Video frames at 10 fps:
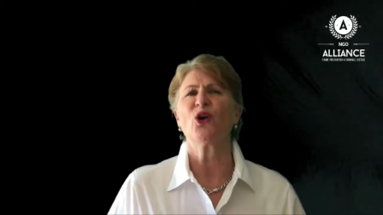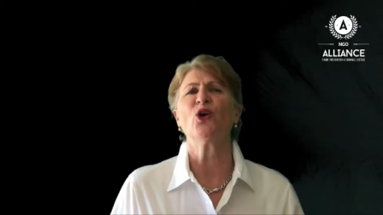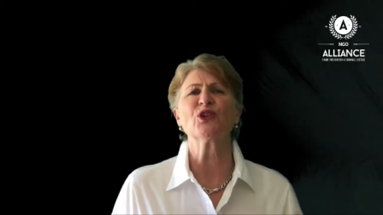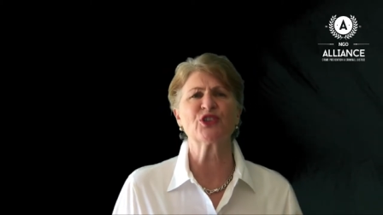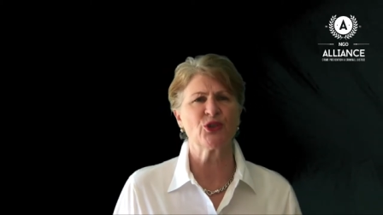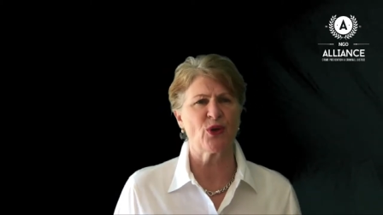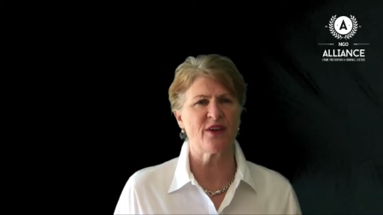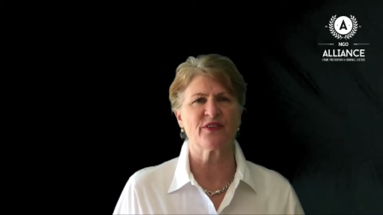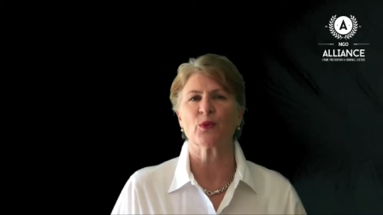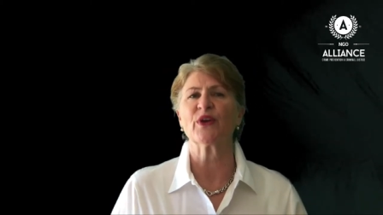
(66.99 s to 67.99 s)
All too
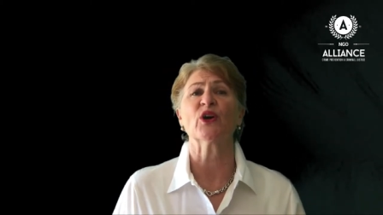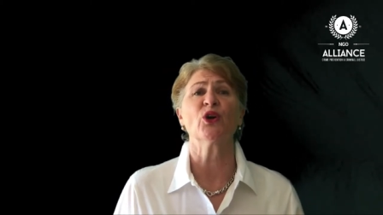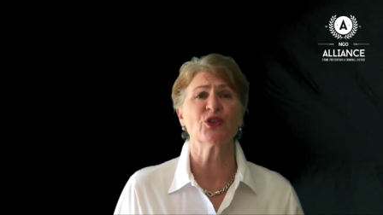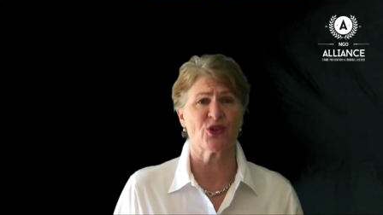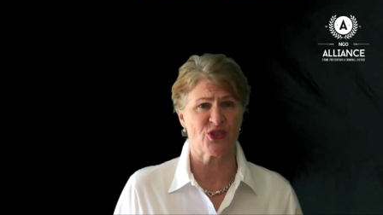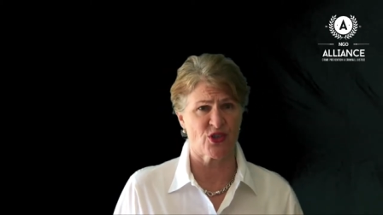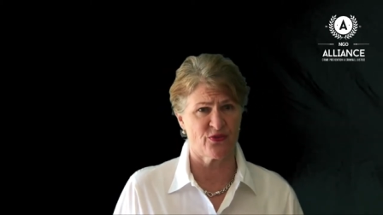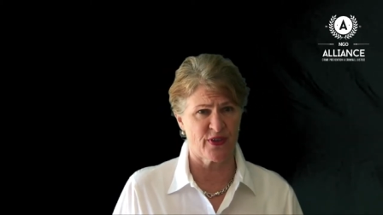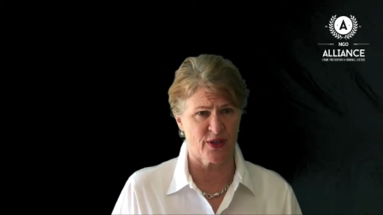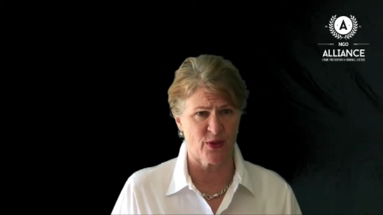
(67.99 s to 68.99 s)
often, we all know so
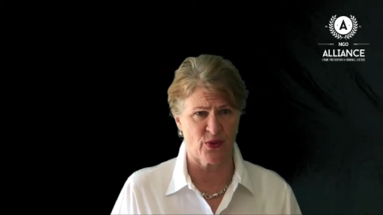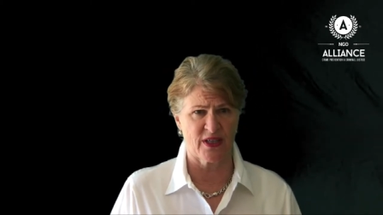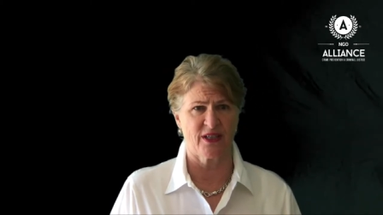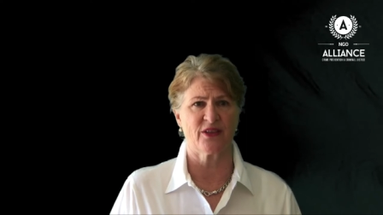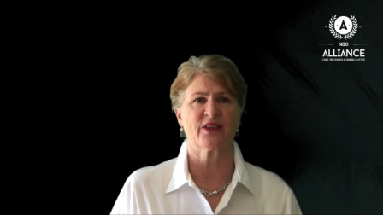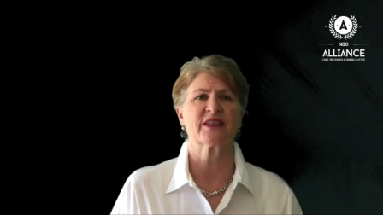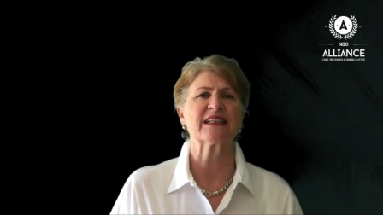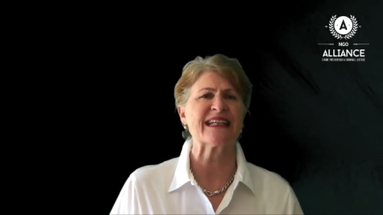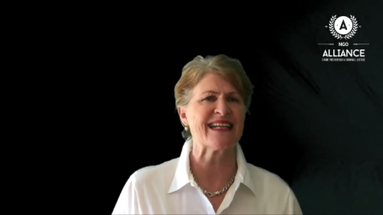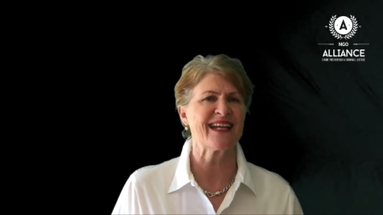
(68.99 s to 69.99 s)
very well that the
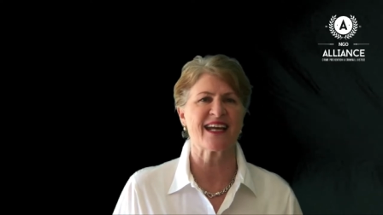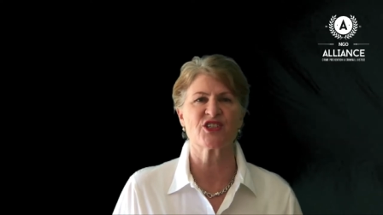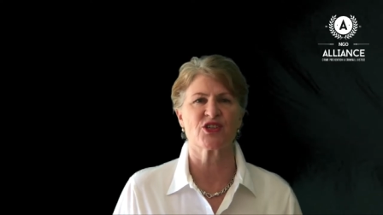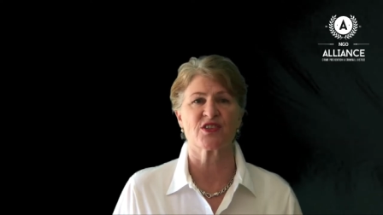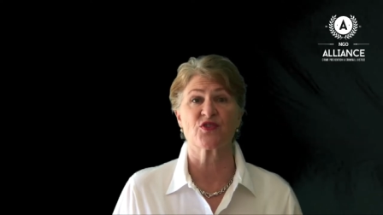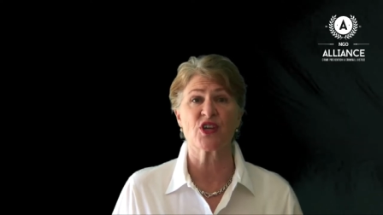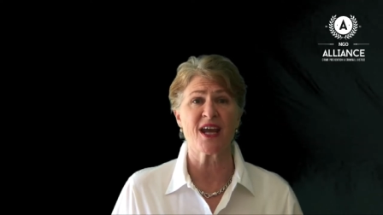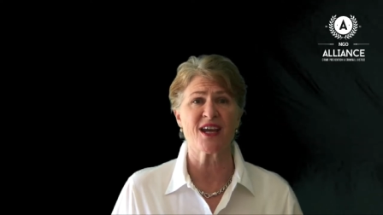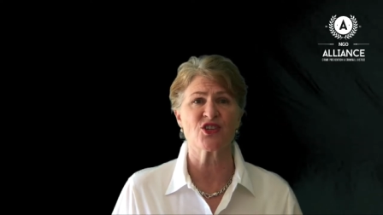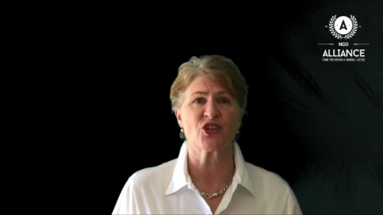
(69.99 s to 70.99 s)
leading edges of
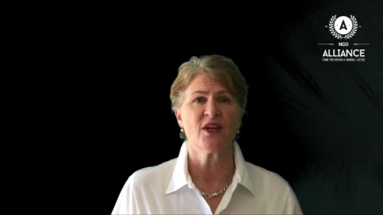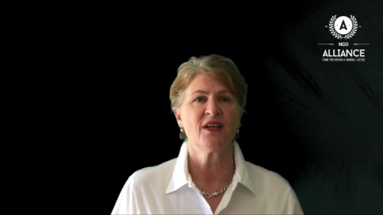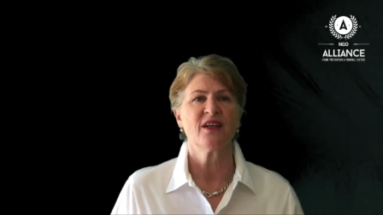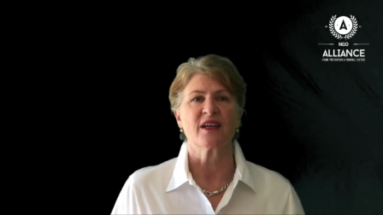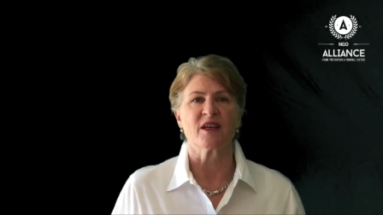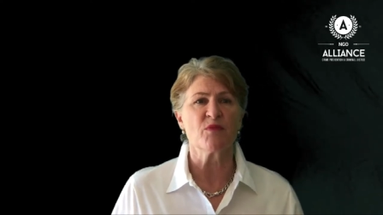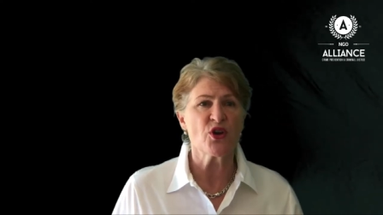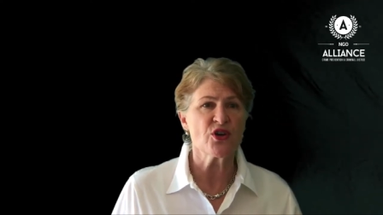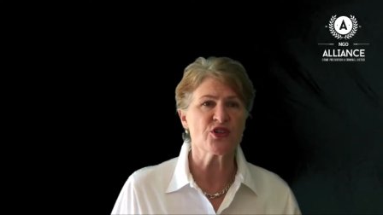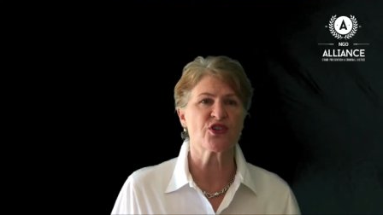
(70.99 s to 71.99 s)
change
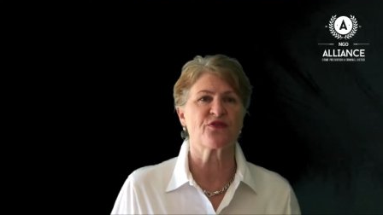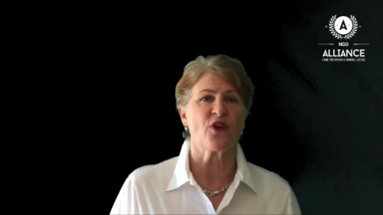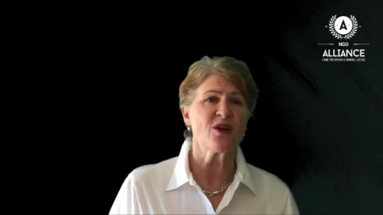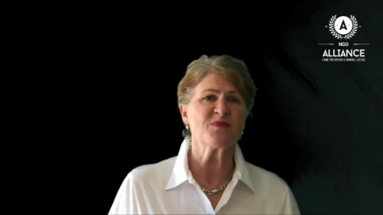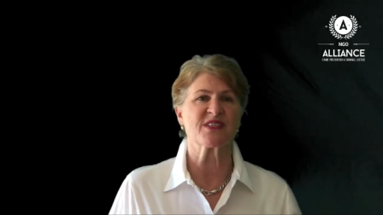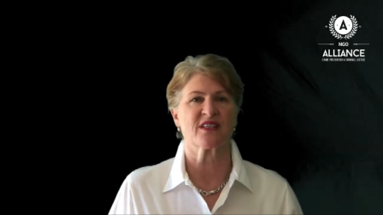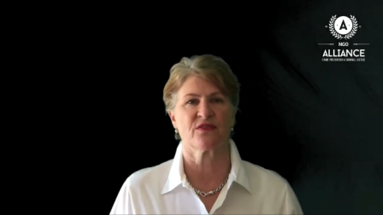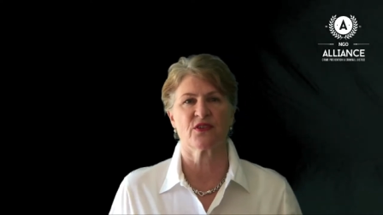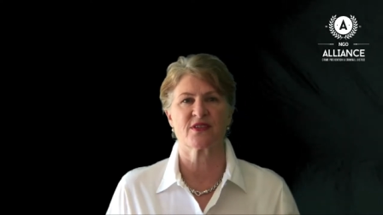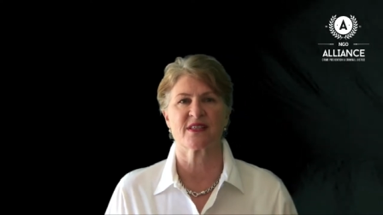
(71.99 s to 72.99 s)
emerge from
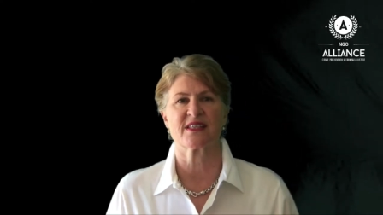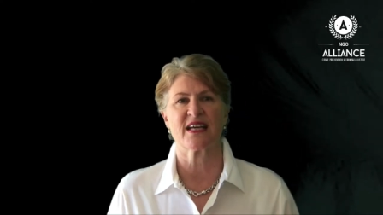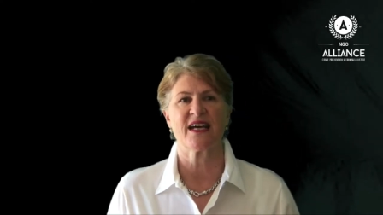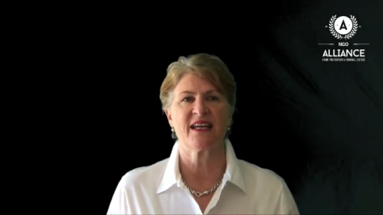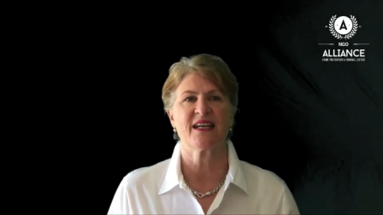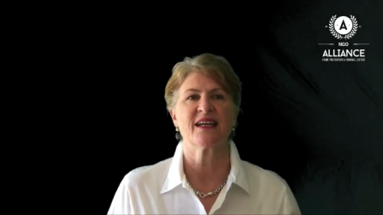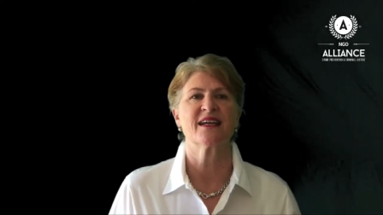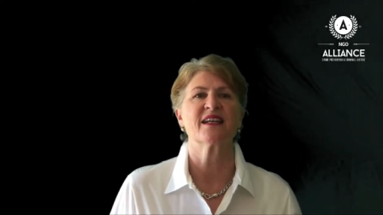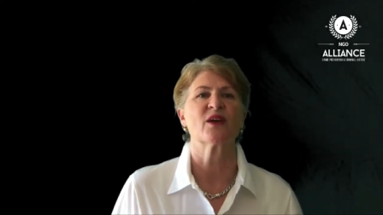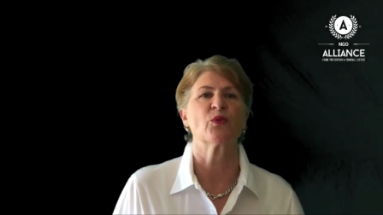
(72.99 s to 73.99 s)
civil society,
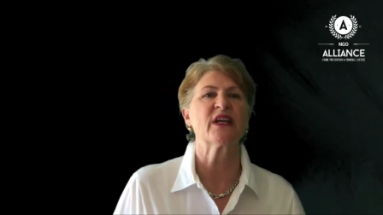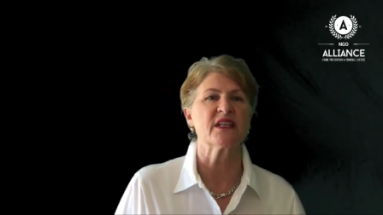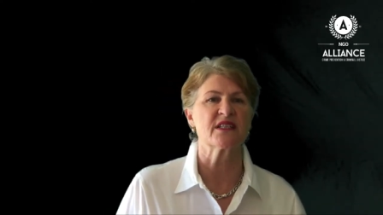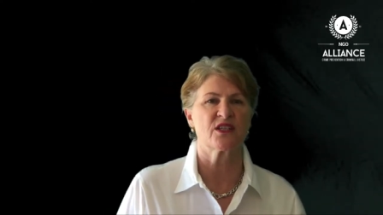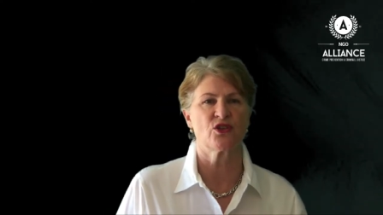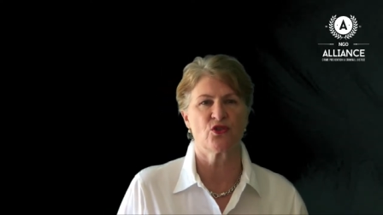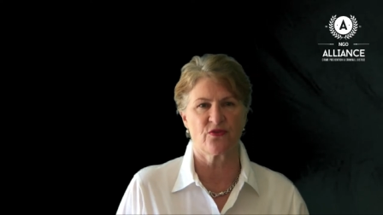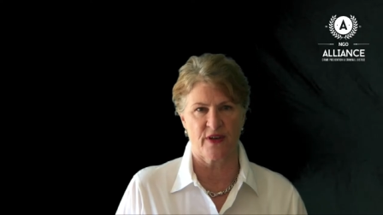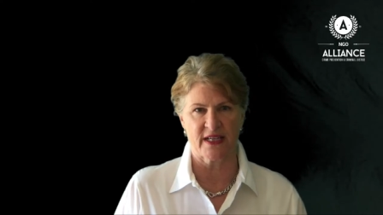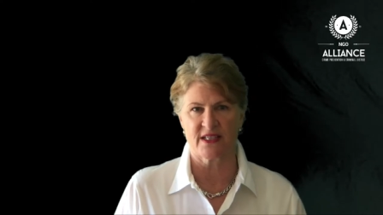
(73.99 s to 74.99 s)
and yet we continue
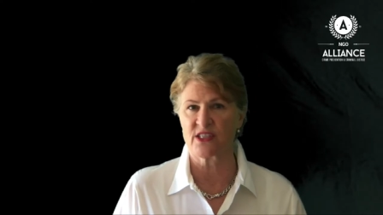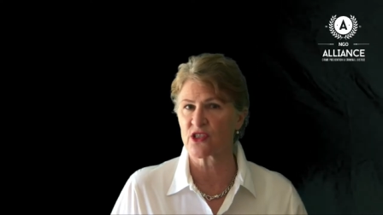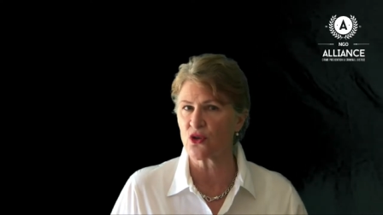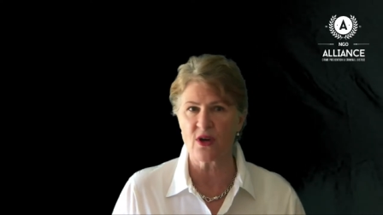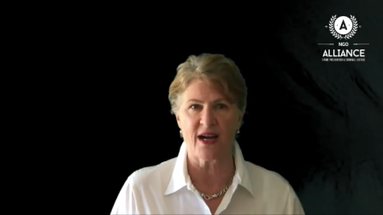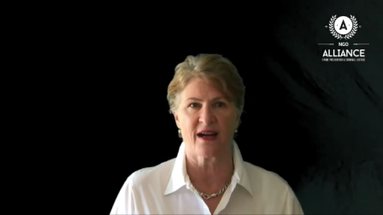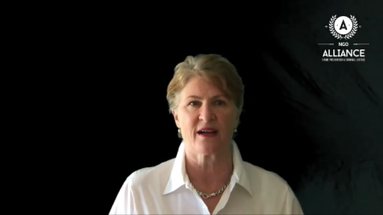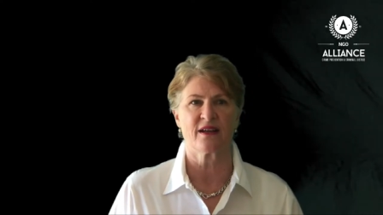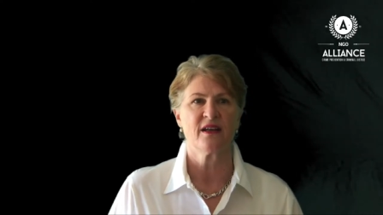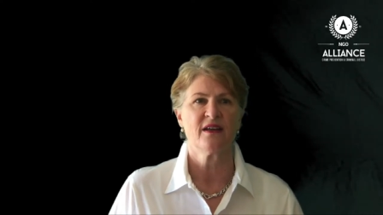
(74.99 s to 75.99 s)
to find it so
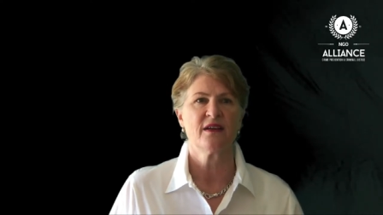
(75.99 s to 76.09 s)
hard